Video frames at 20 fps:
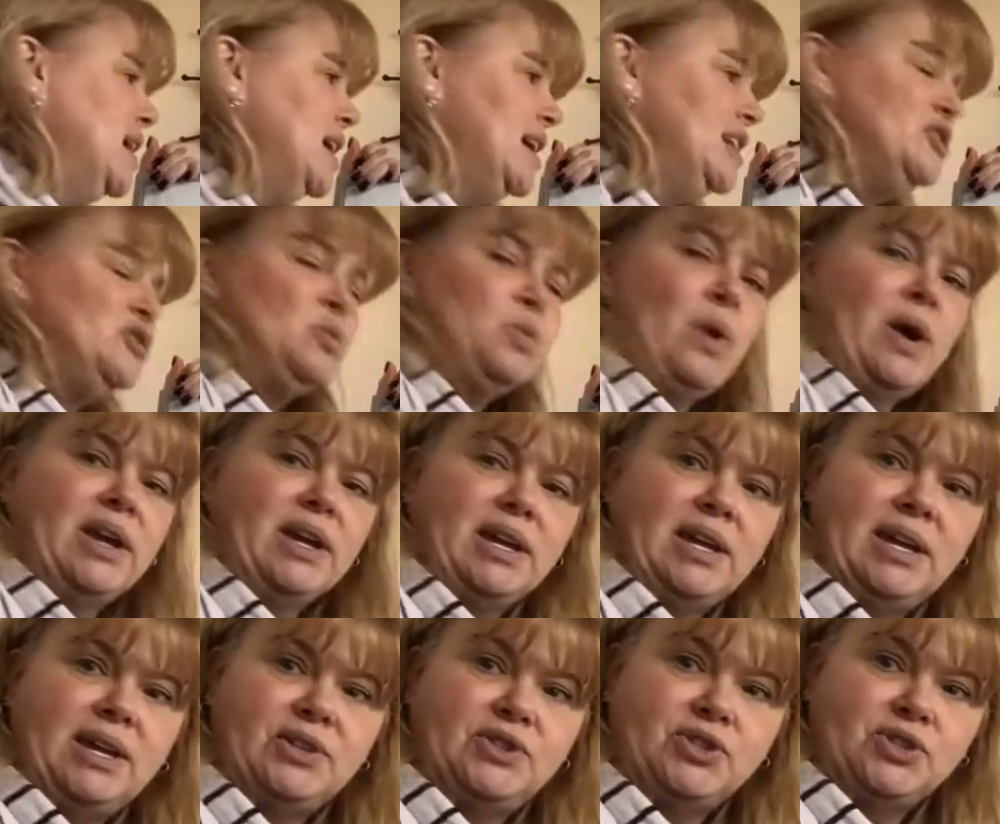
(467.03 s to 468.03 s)
is what
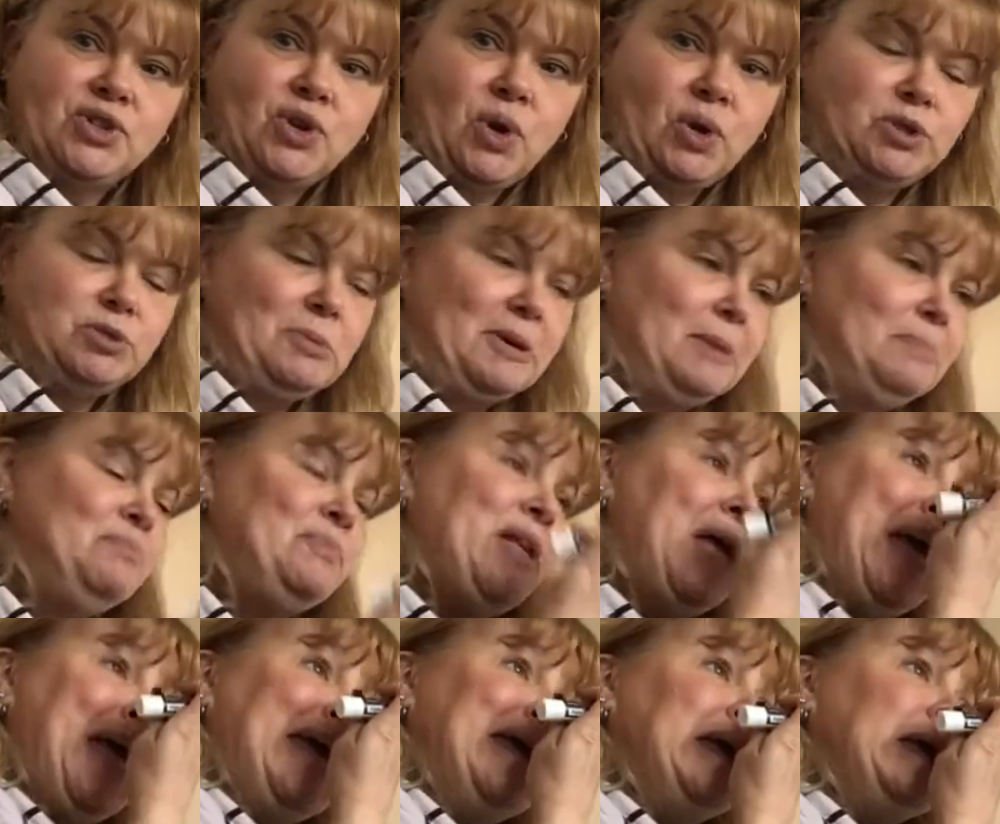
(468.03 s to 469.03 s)
kids told me.
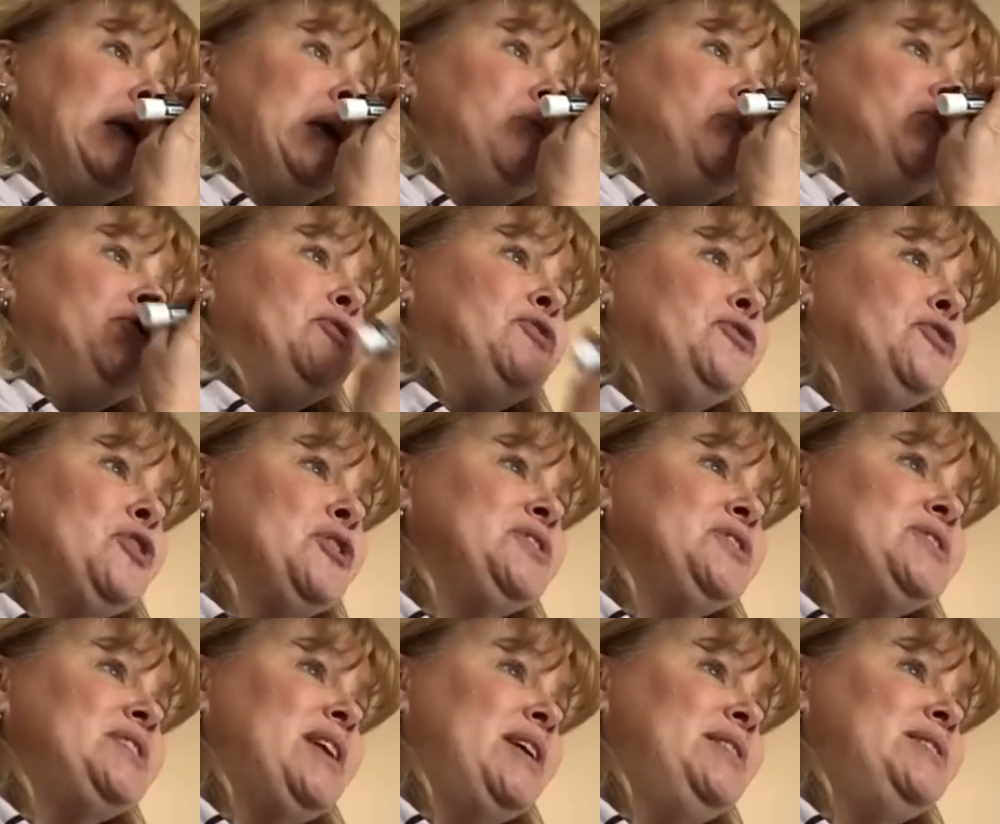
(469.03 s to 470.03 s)
In the first
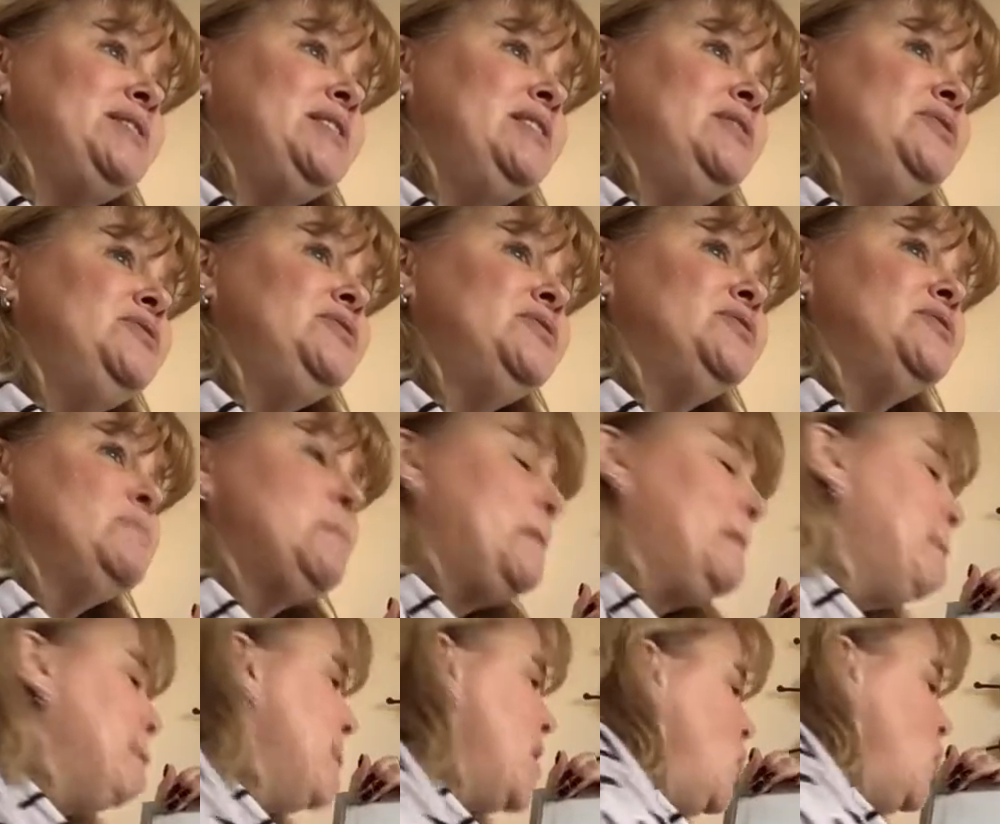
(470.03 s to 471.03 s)
sentence,
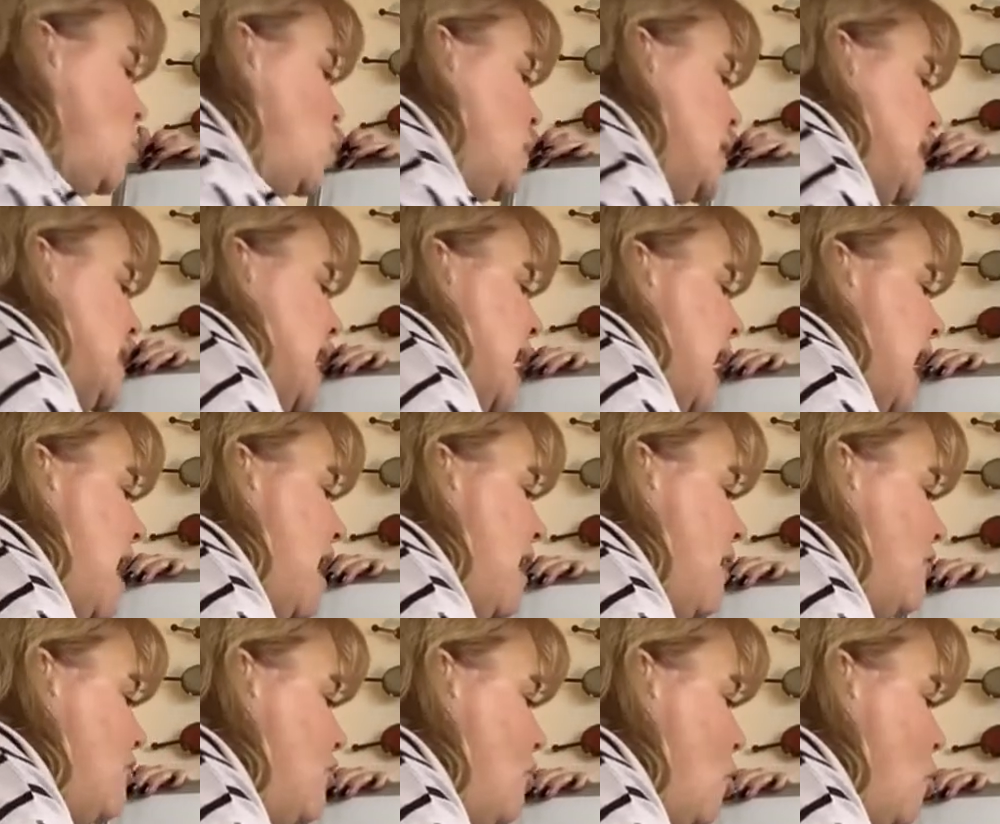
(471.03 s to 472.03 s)
we
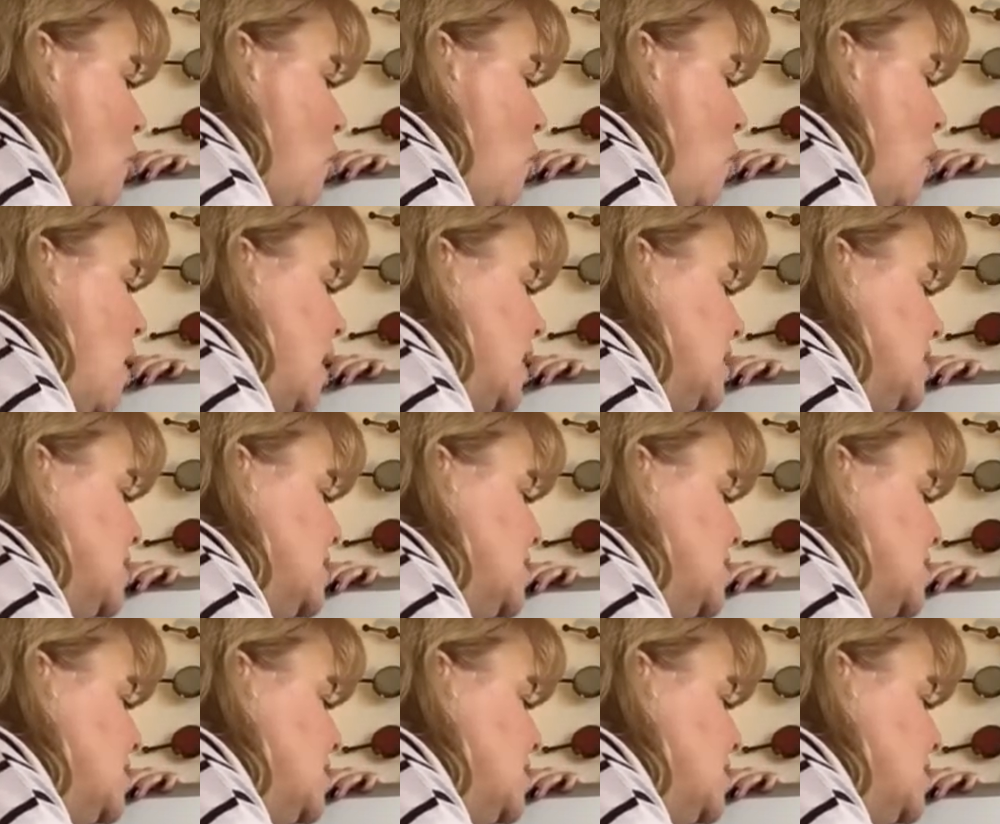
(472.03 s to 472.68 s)
have one